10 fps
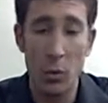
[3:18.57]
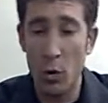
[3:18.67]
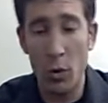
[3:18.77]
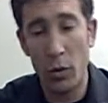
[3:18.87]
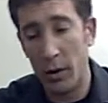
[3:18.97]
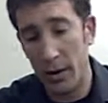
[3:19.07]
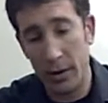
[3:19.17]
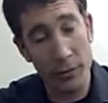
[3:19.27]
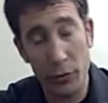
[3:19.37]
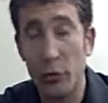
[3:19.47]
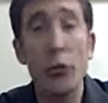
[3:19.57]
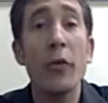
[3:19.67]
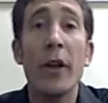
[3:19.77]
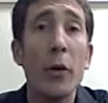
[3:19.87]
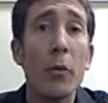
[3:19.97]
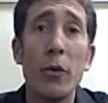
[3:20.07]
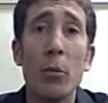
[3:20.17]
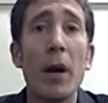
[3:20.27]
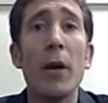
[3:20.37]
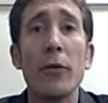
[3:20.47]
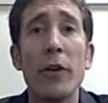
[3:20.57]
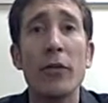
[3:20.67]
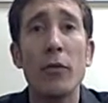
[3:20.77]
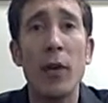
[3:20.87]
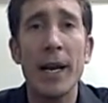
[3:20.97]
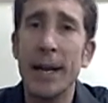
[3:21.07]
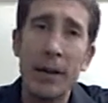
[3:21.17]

Well, you're there with our buyer's agent right now.